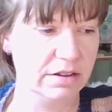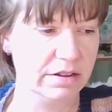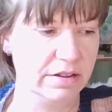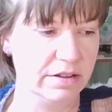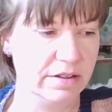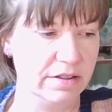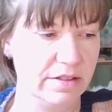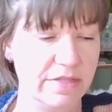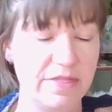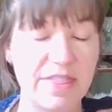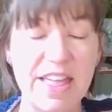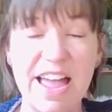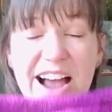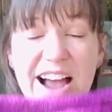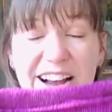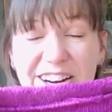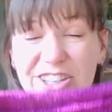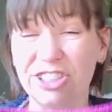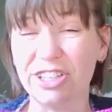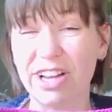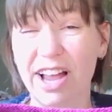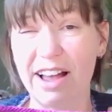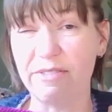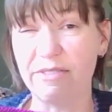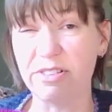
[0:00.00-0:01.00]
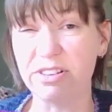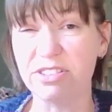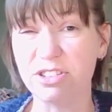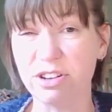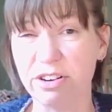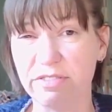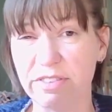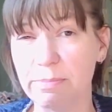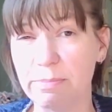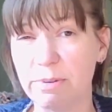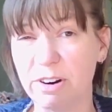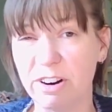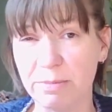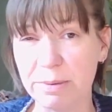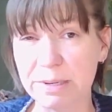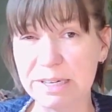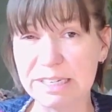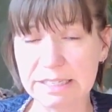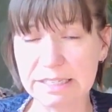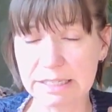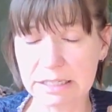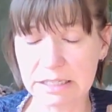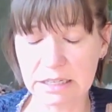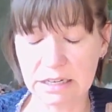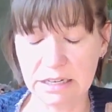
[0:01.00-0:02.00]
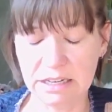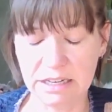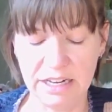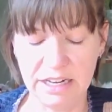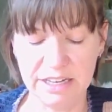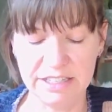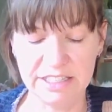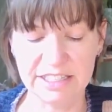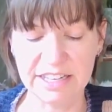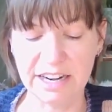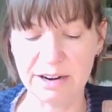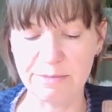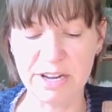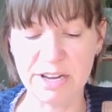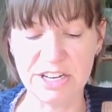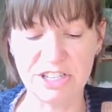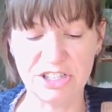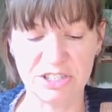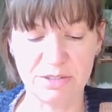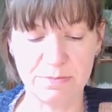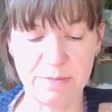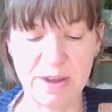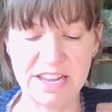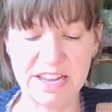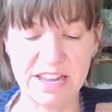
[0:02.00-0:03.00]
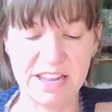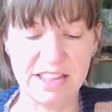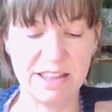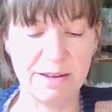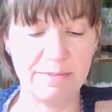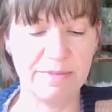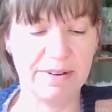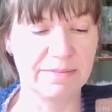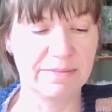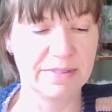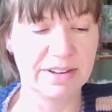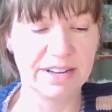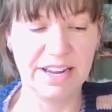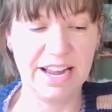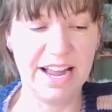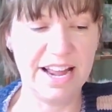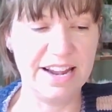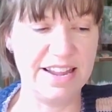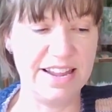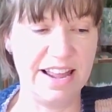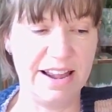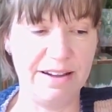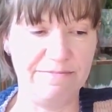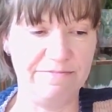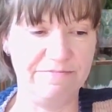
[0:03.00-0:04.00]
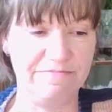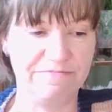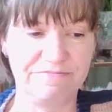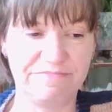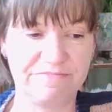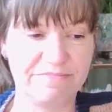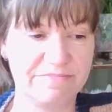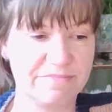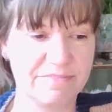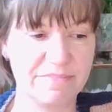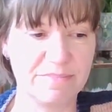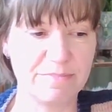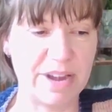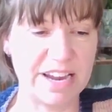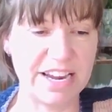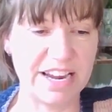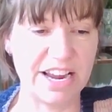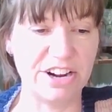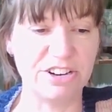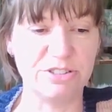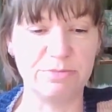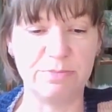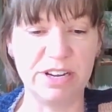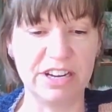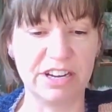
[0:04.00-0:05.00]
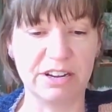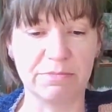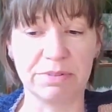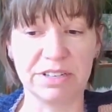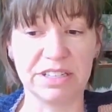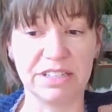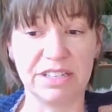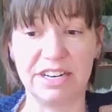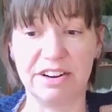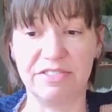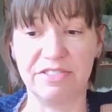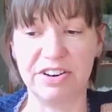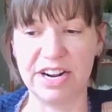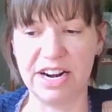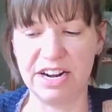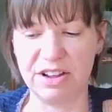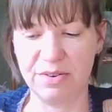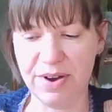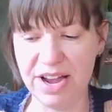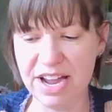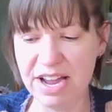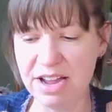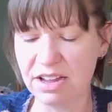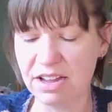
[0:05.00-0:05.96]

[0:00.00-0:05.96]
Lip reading: they actually serve a purpose, instead of me just making them and then my gauge being completely different anyway.